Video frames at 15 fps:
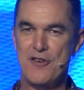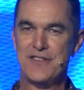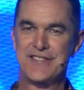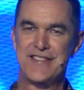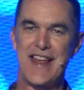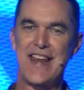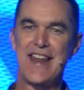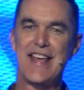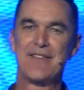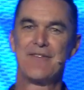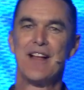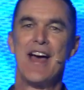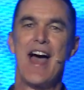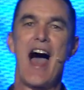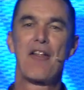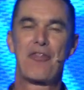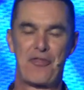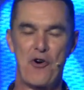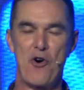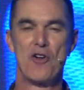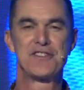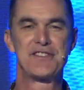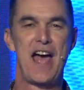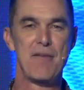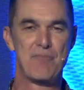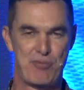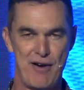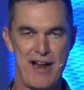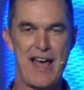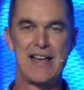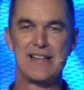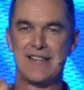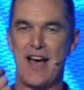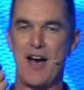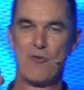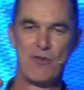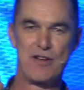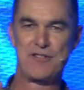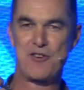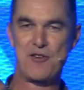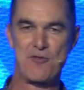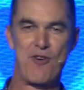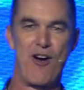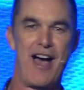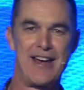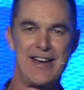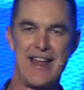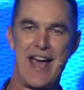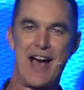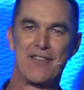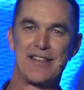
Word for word: Sending our thoughts, our prayers are with you right now.